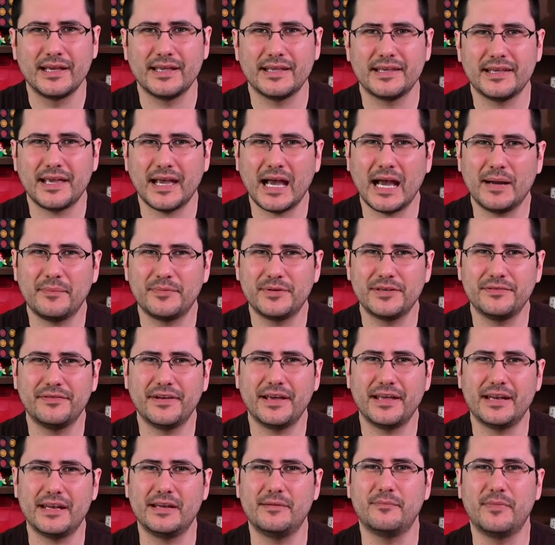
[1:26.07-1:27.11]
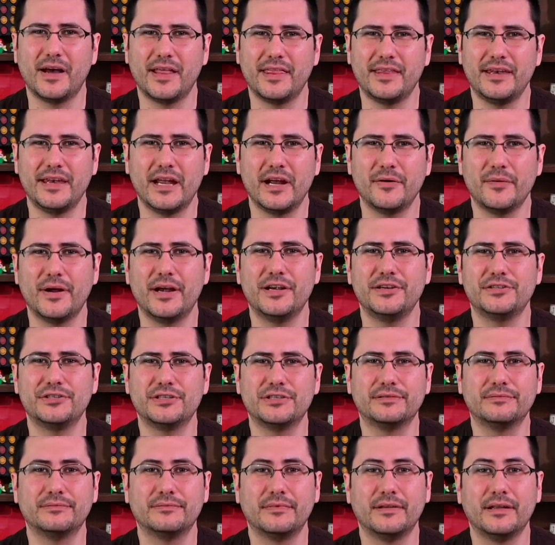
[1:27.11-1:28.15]
captivated by the
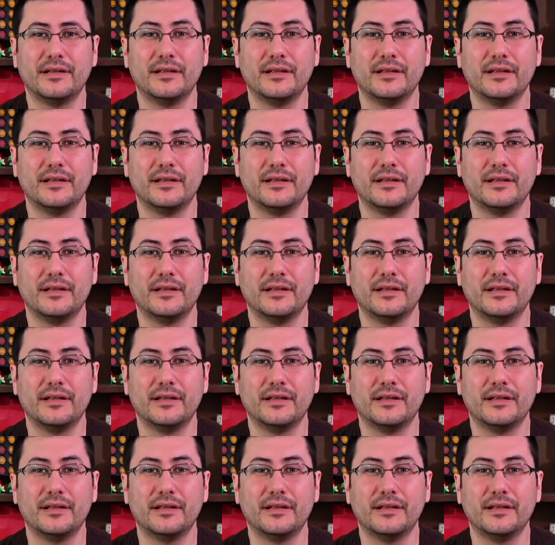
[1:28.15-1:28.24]
narration,